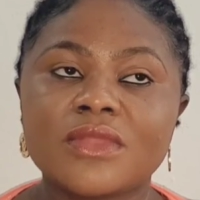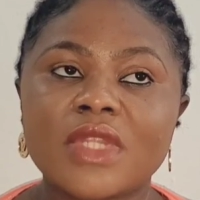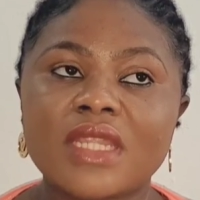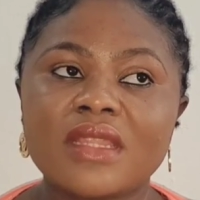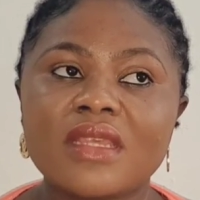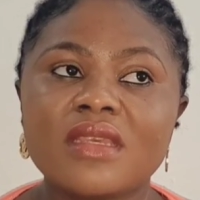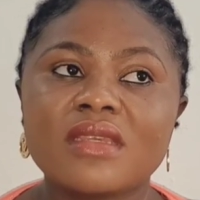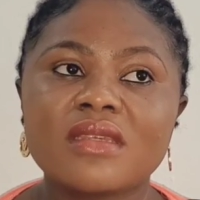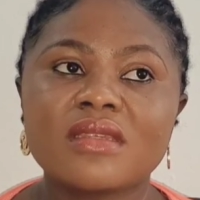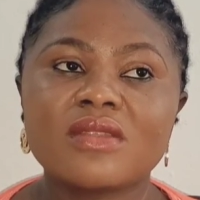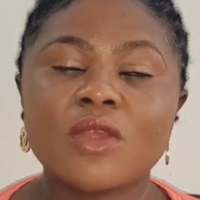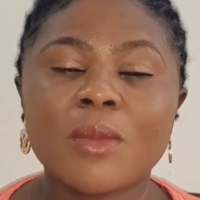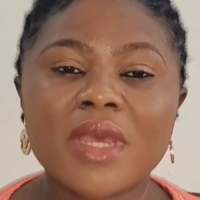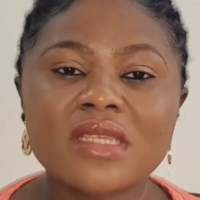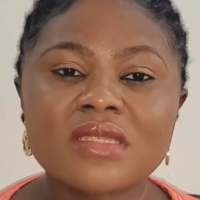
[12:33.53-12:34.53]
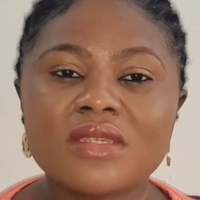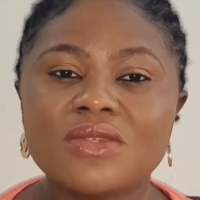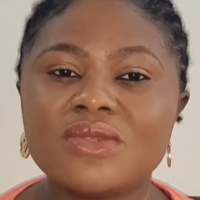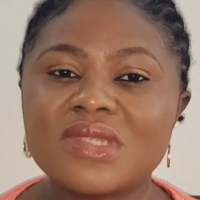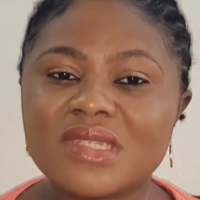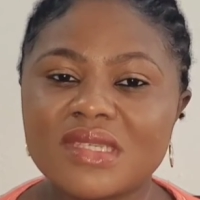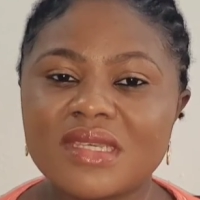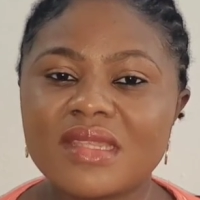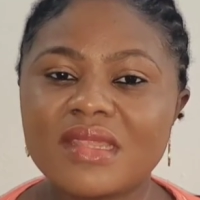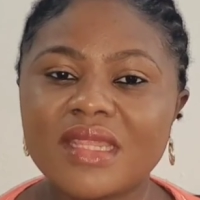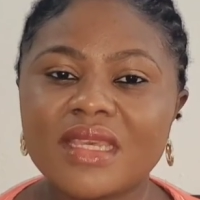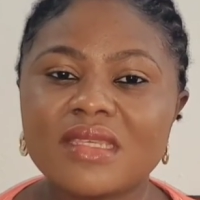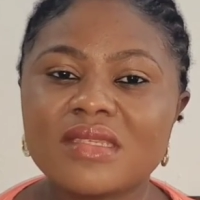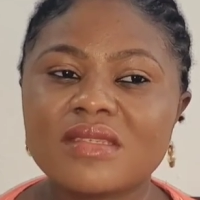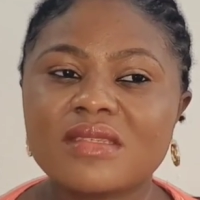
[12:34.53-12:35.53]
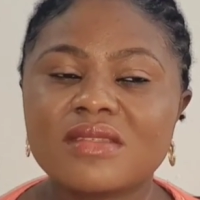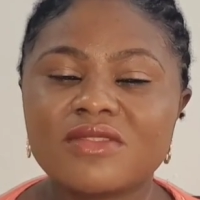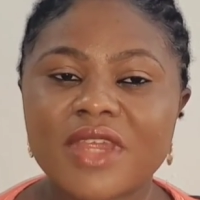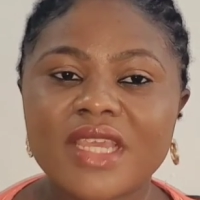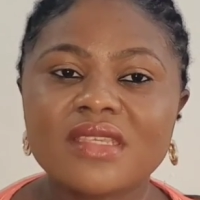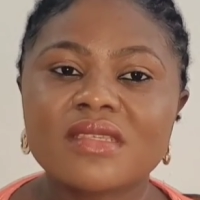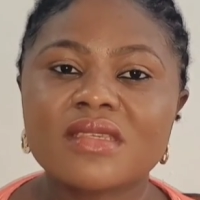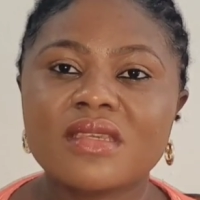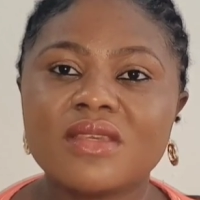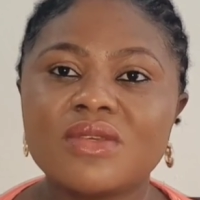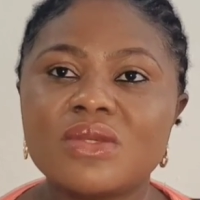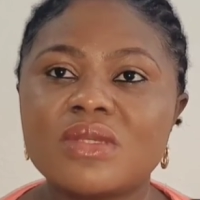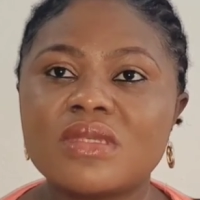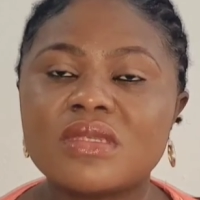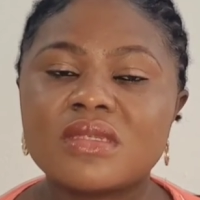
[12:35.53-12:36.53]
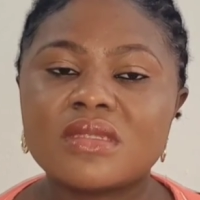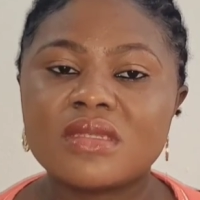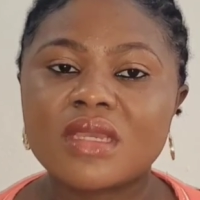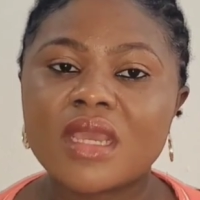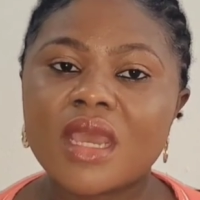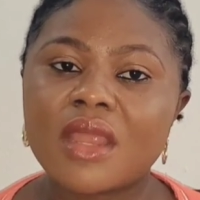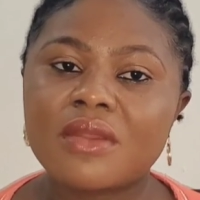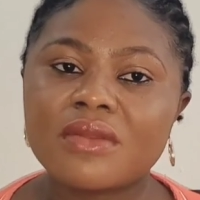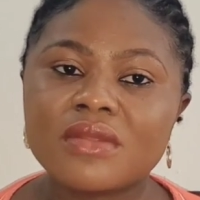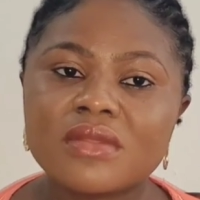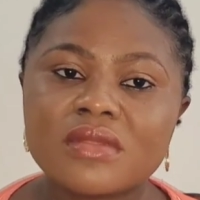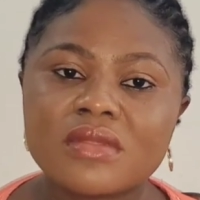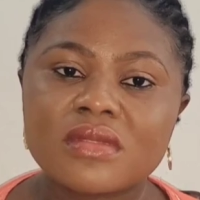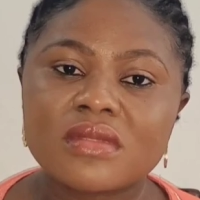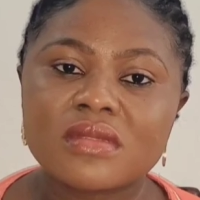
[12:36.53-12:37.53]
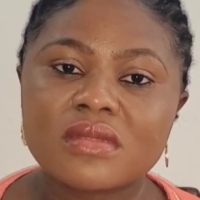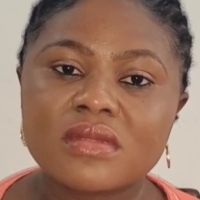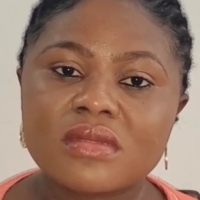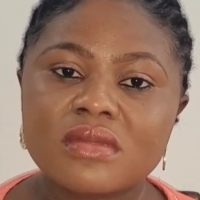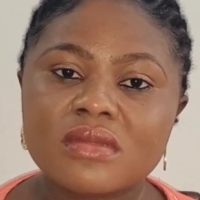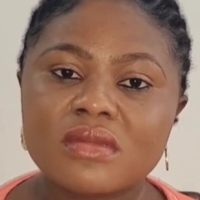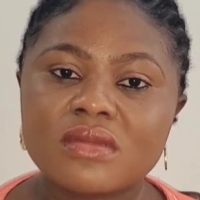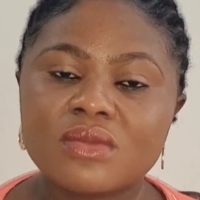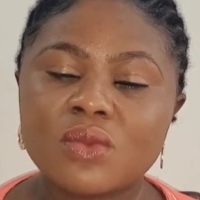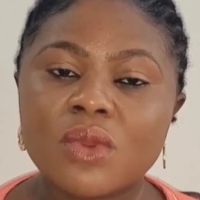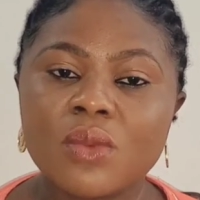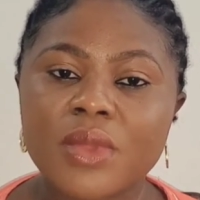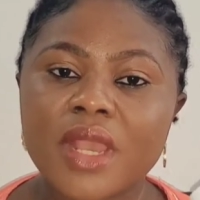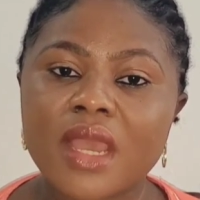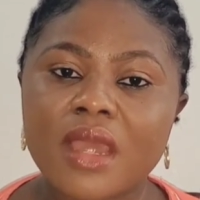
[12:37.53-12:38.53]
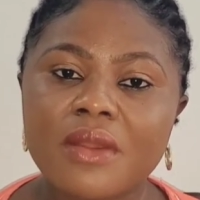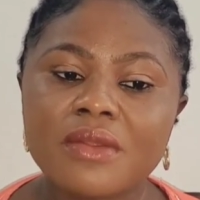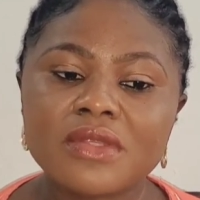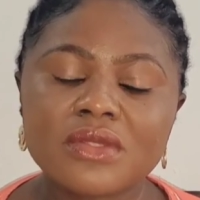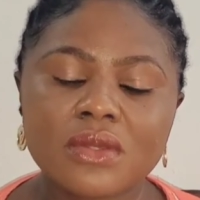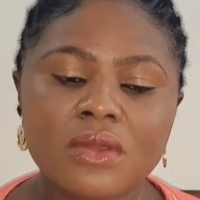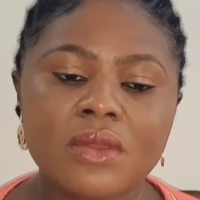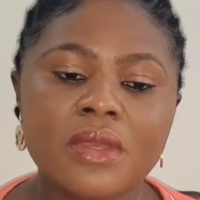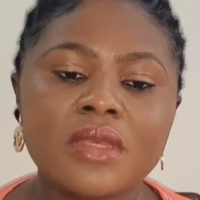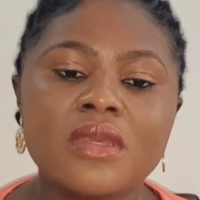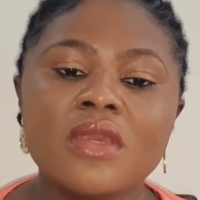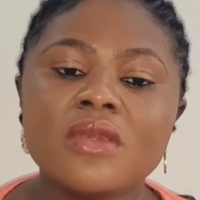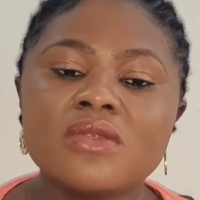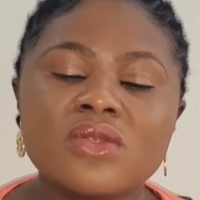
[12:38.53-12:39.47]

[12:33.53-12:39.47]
I think normal skin use the intense, dry skin use the carrots, the one with carrot oil.